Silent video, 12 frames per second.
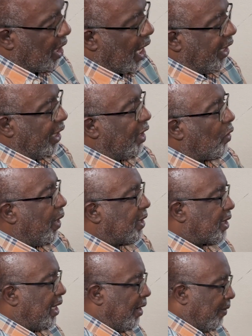And then the
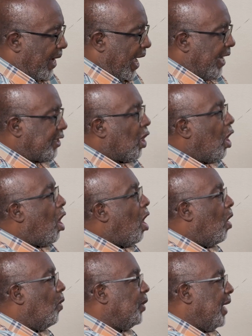question arises
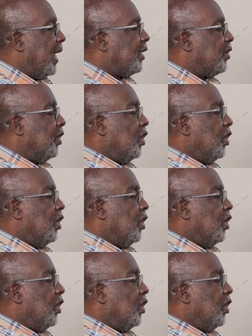how that